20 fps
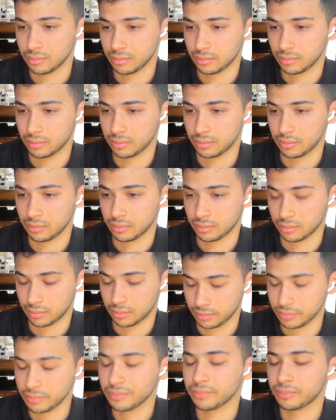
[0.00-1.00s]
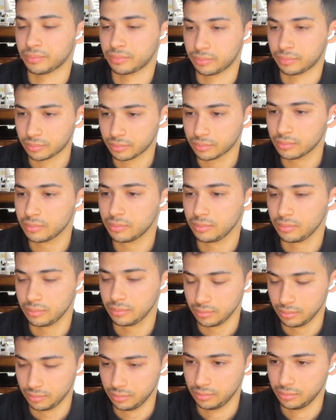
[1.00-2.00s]

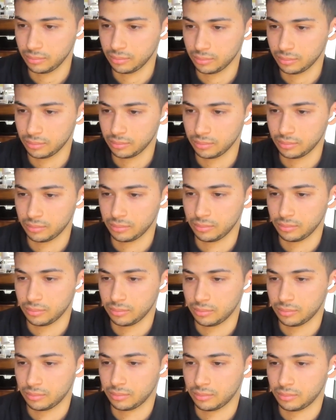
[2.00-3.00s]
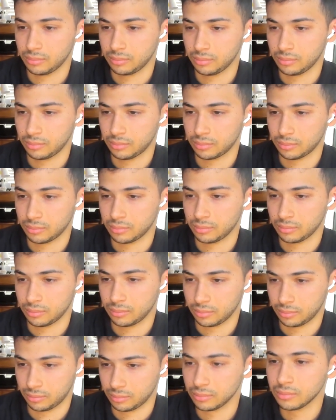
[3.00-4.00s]

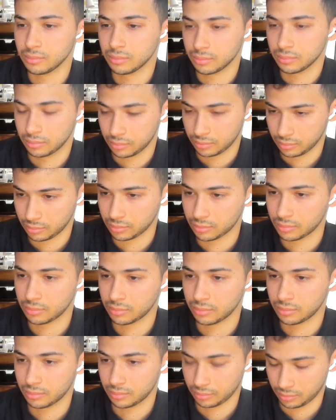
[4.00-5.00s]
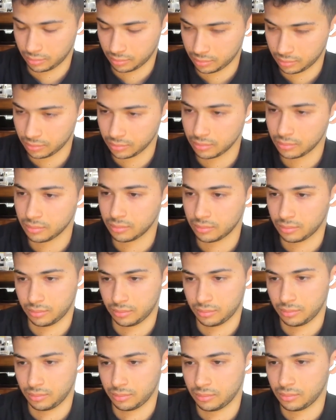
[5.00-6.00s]

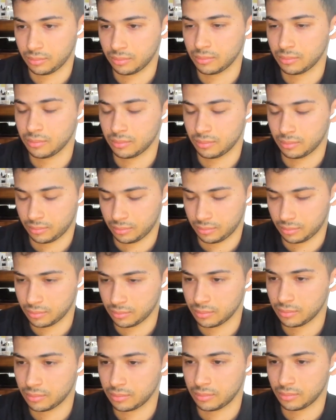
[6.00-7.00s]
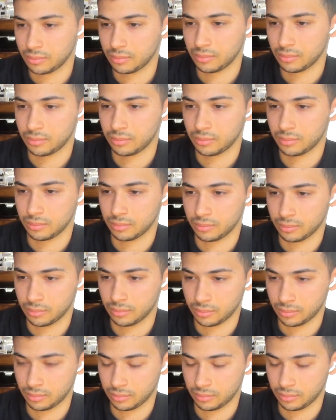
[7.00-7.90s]
This person isn't speaking.